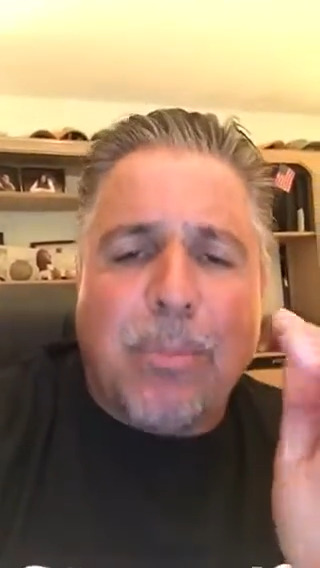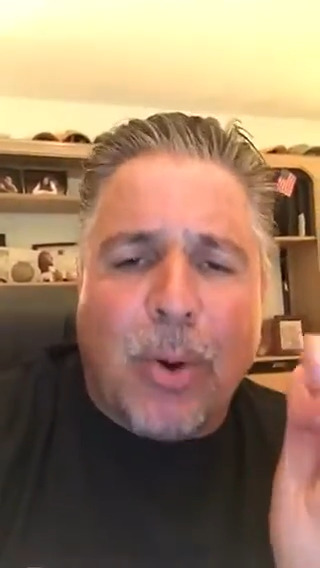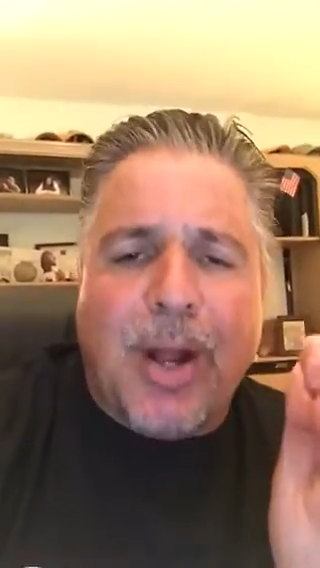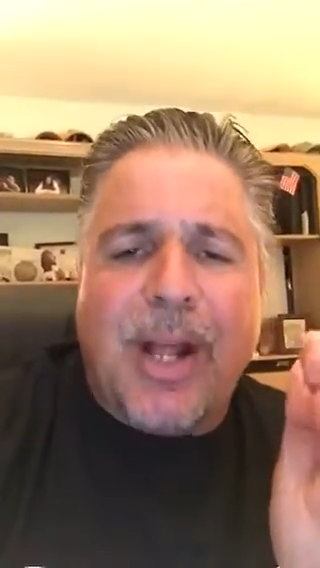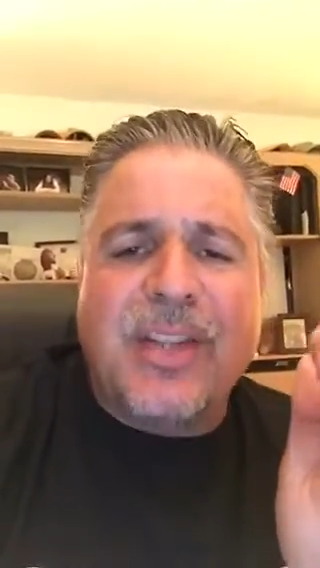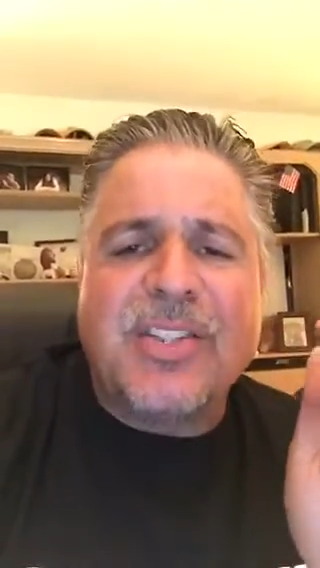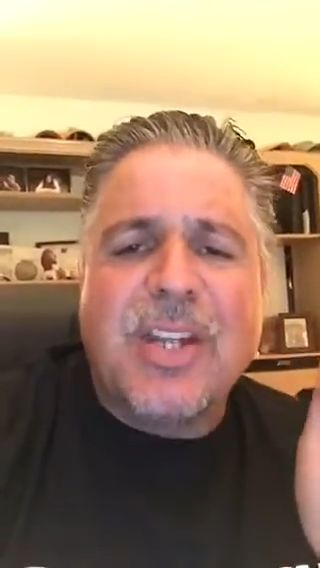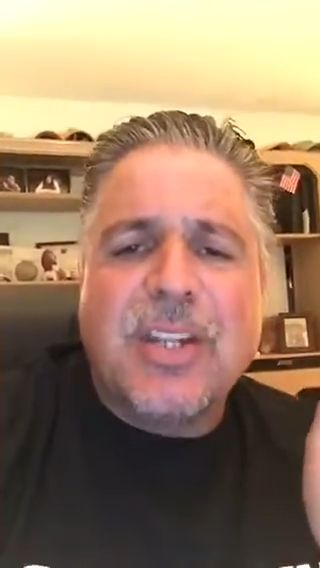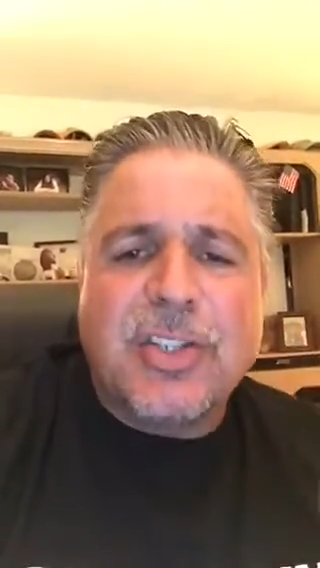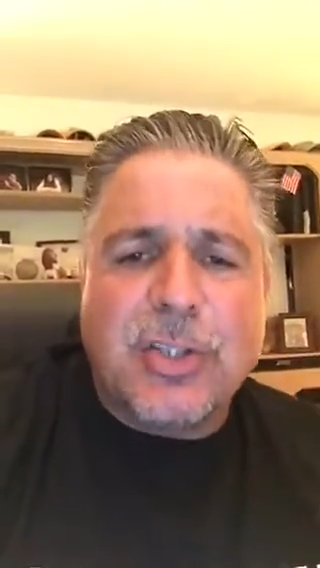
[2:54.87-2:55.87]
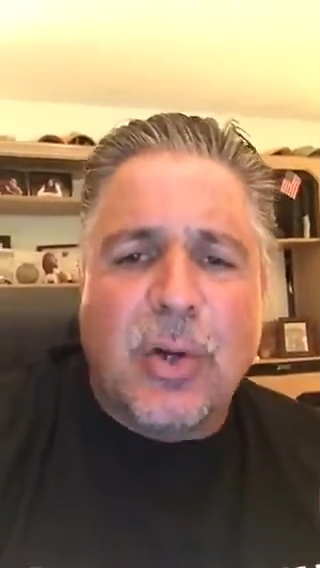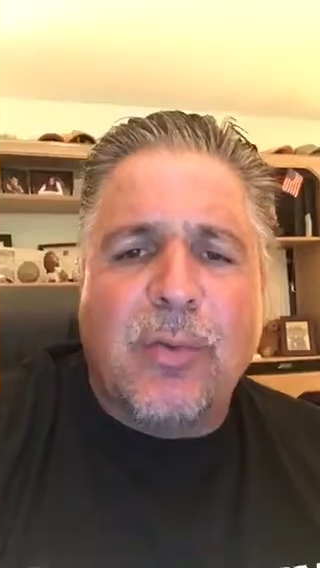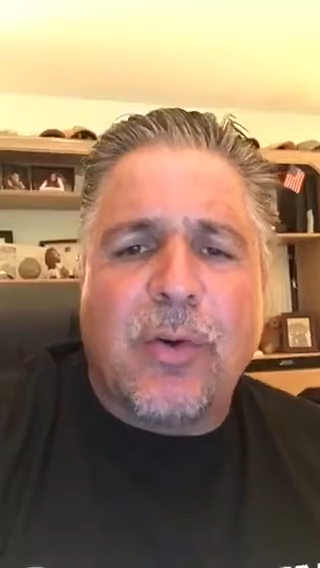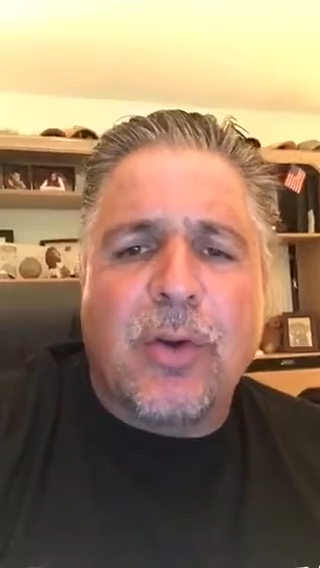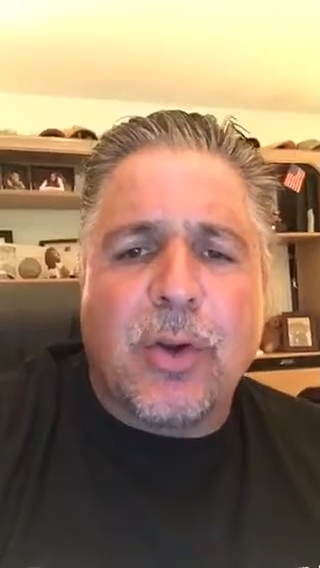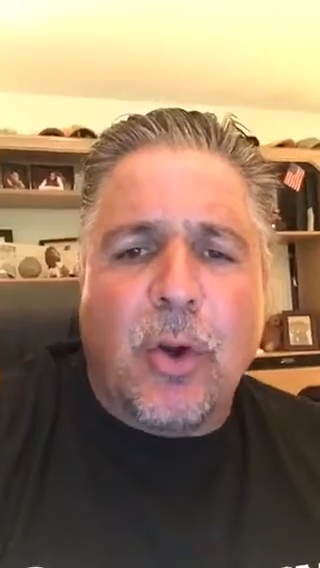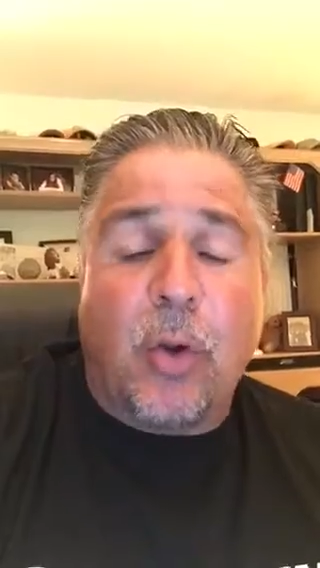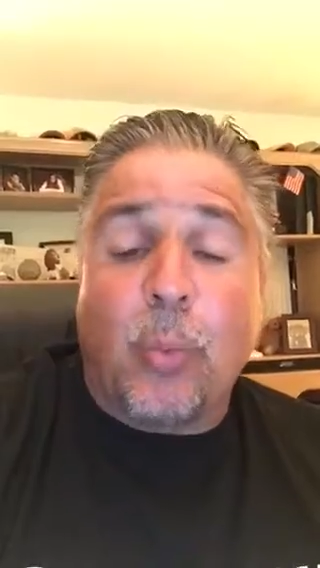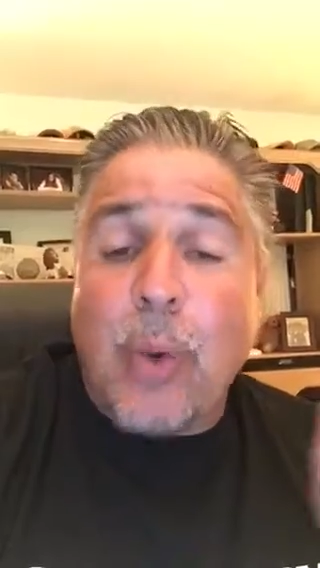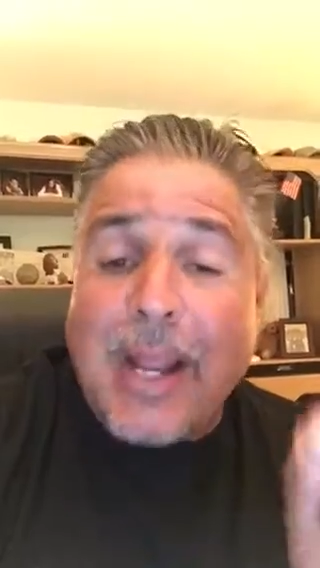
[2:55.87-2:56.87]
Bronze, silver,
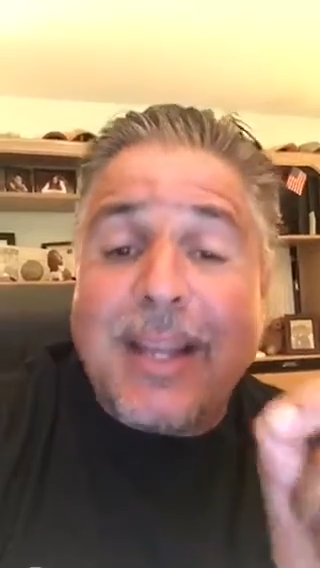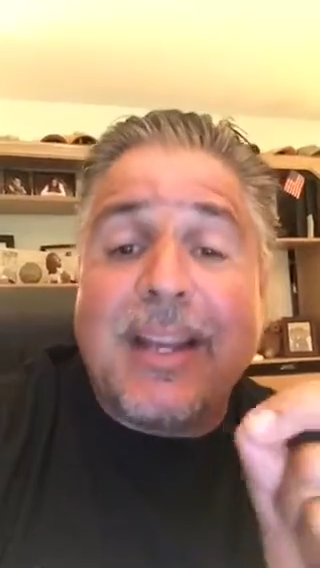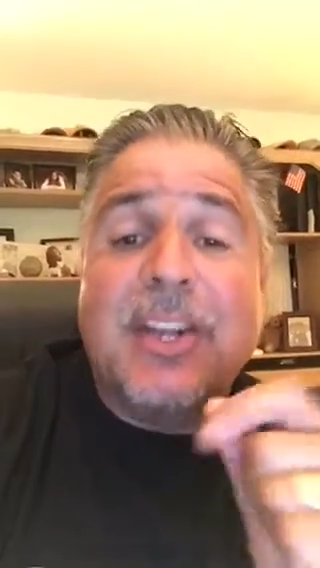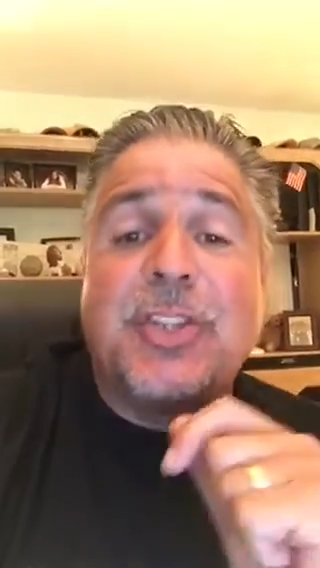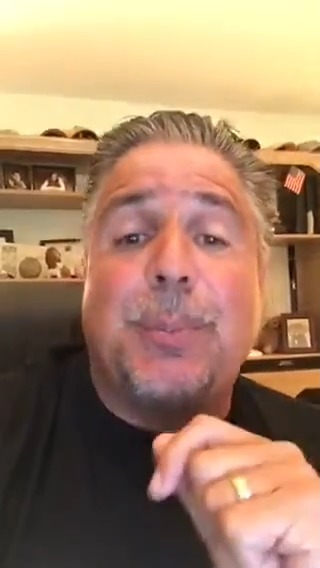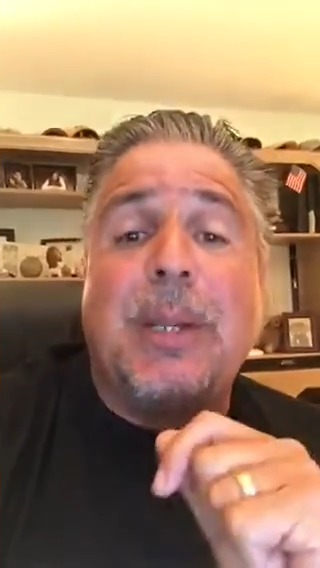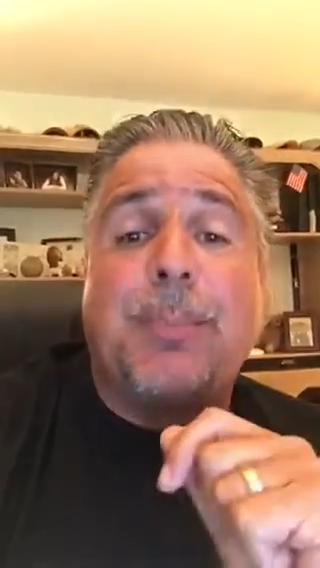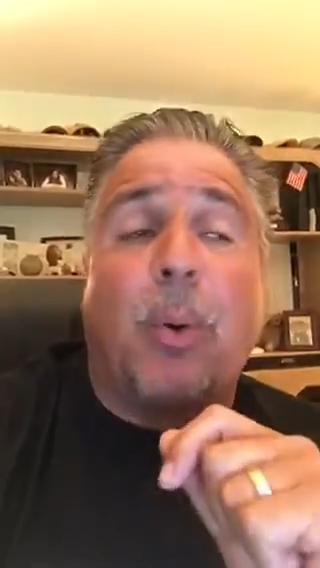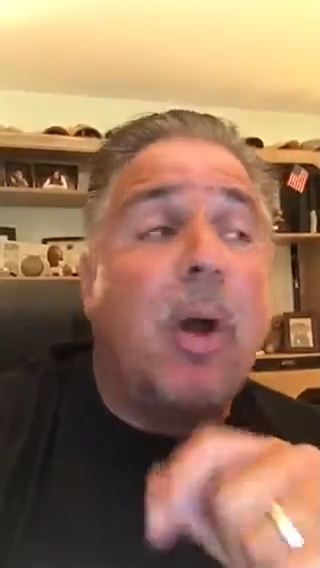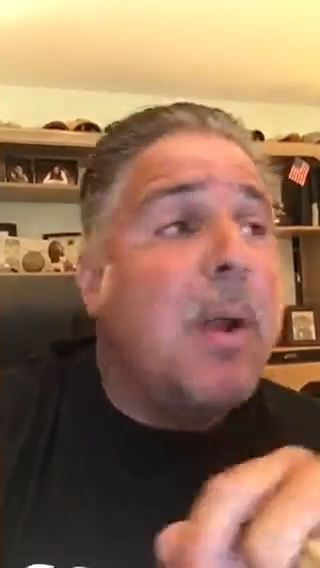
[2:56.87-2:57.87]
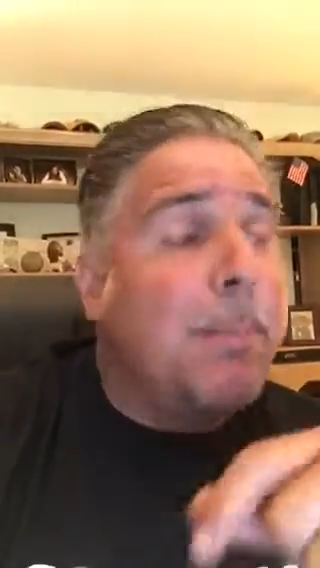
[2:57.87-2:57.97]
gold. Recognize your people.